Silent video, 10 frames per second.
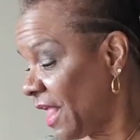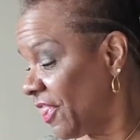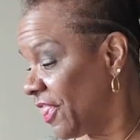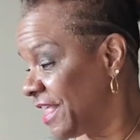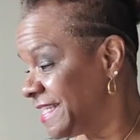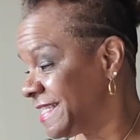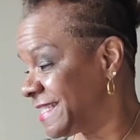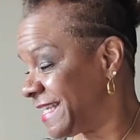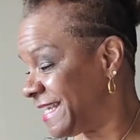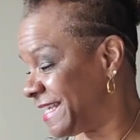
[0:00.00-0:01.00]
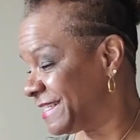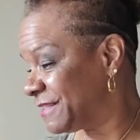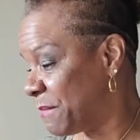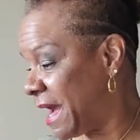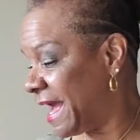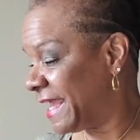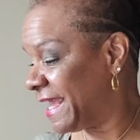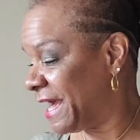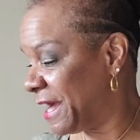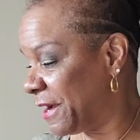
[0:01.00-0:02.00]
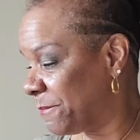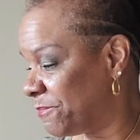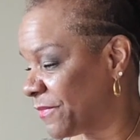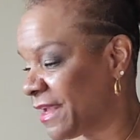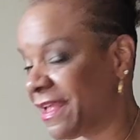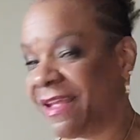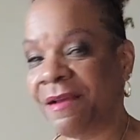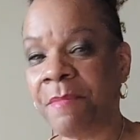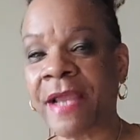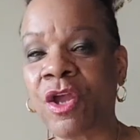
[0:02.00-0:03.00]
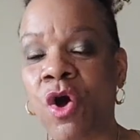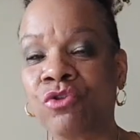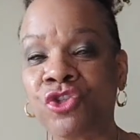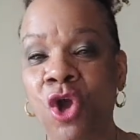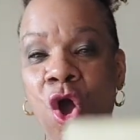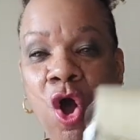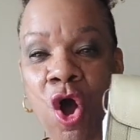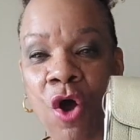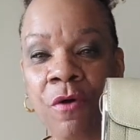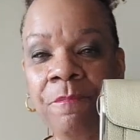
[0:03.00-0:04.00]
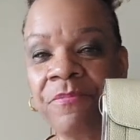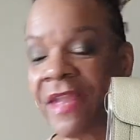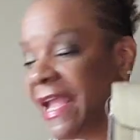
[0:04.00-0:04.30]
this is my coach haul,